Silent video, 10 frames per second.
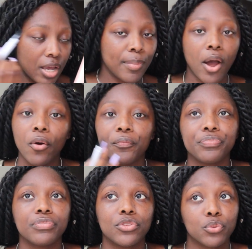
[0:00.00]

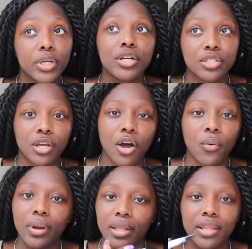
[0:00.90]
About 3 years ago
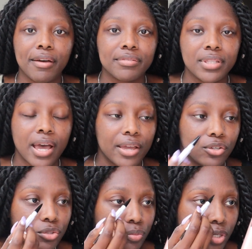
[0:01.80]
when I left that
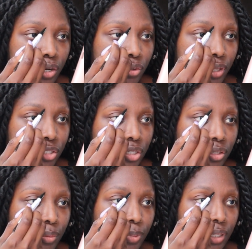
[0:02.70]
YouTube channel that shall
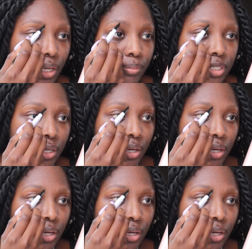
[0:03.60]
not be named,